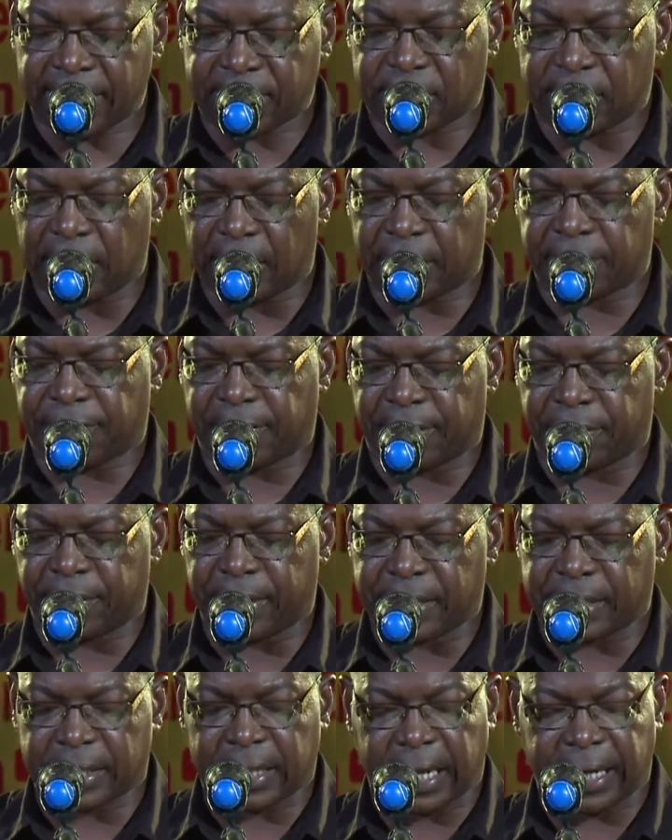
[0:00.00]
excellent
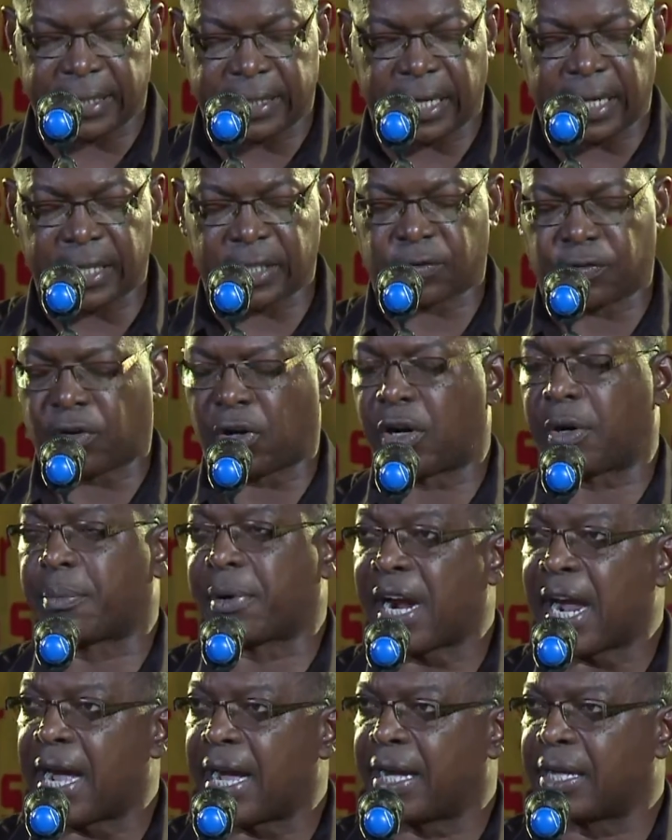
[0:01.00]
fundraising ideas for her
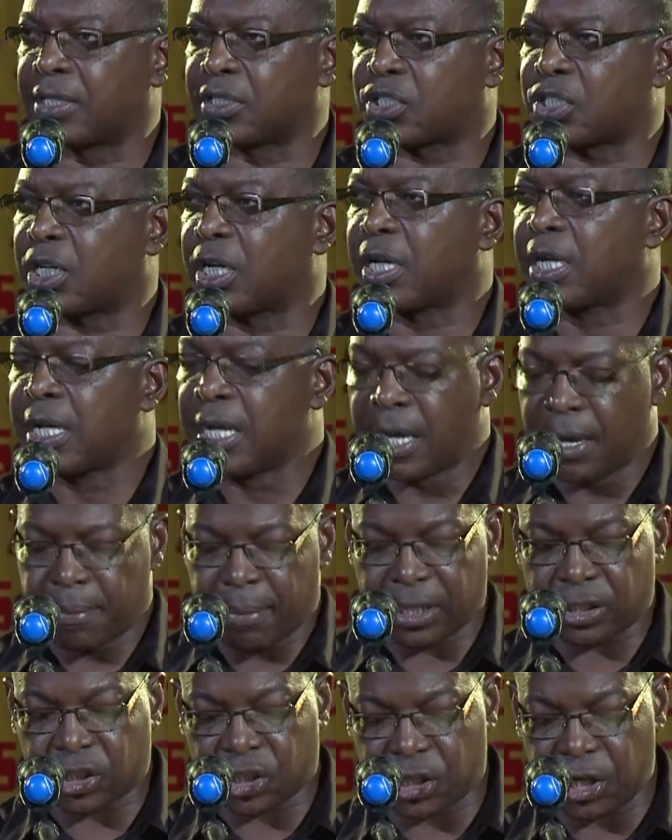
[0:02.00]
branch,
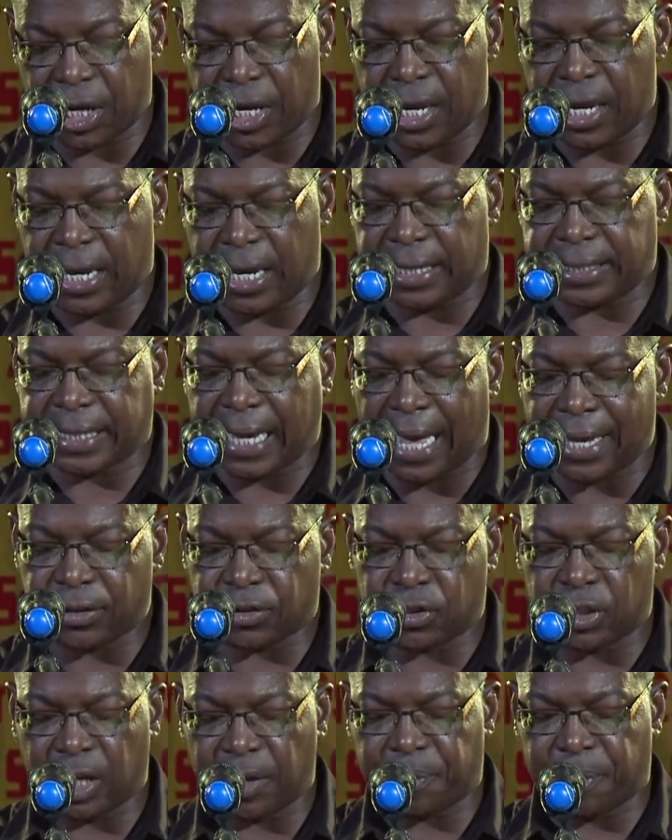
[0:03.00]
but she has
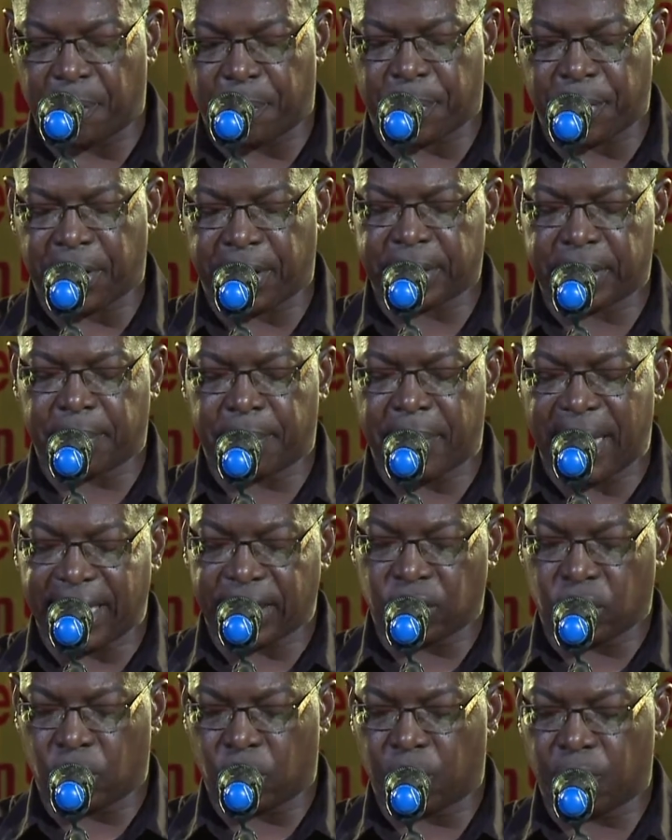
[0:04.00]
actually prepared the
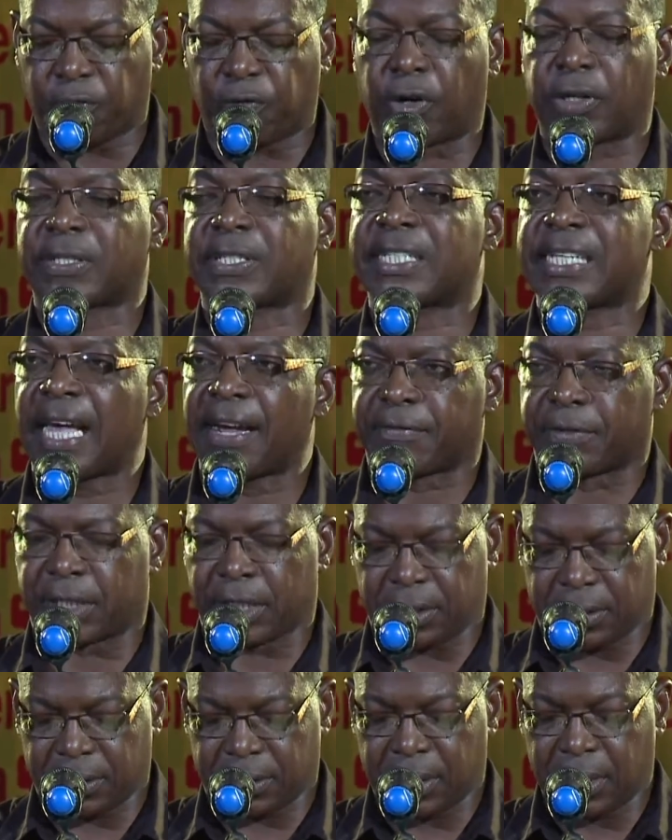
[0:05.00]
menu for
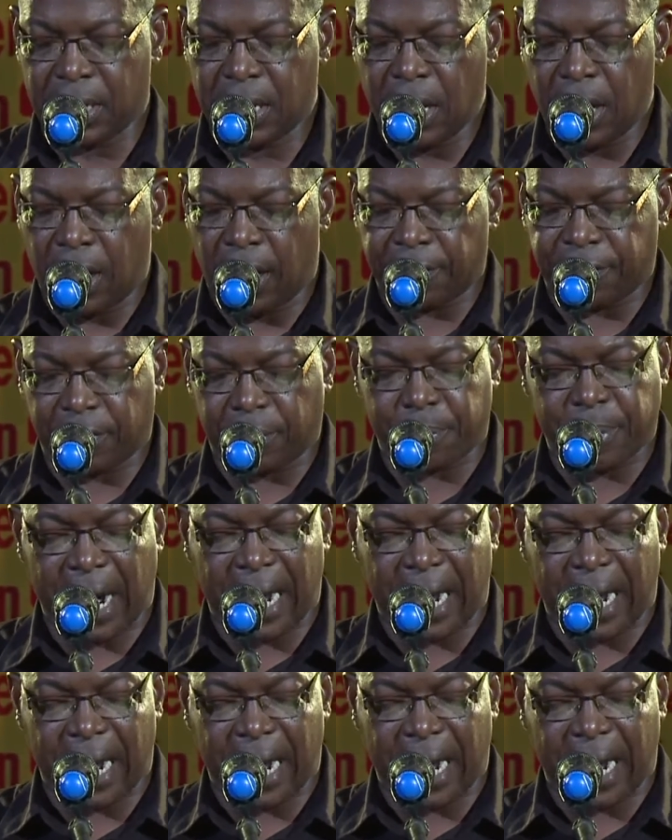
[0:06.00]
several of her